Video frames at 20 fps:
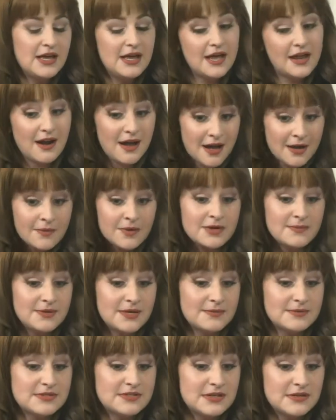And I want to be
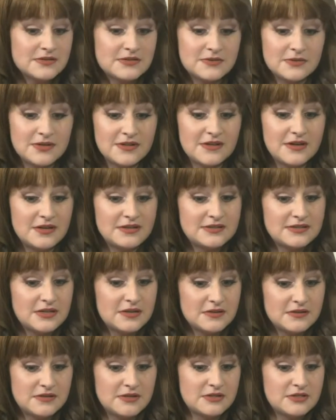able to tell a story that,
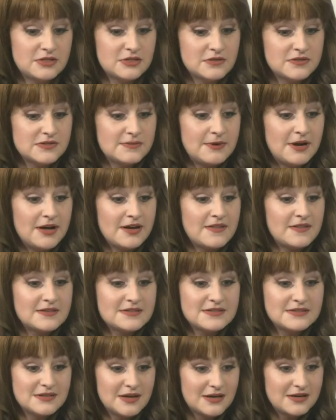tell, that shows a body
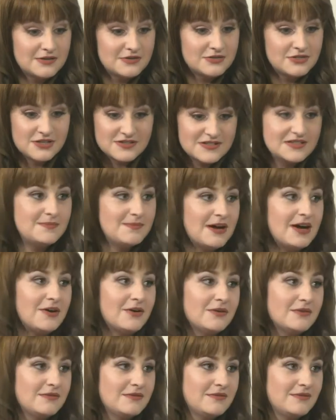that's not just
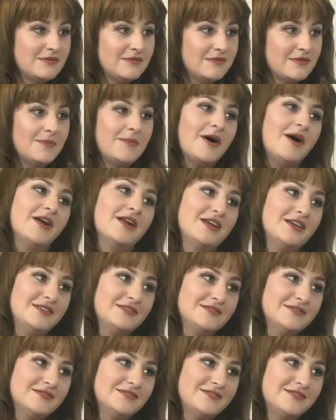about the body
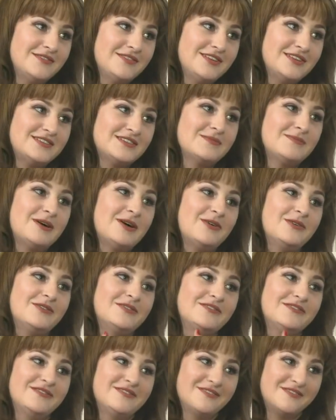it's about
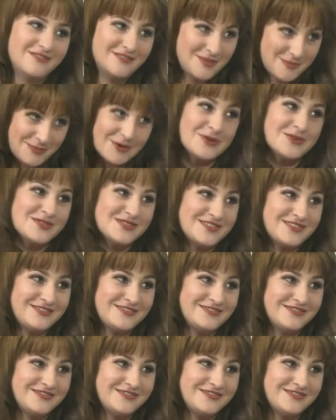mm-hmm. the person.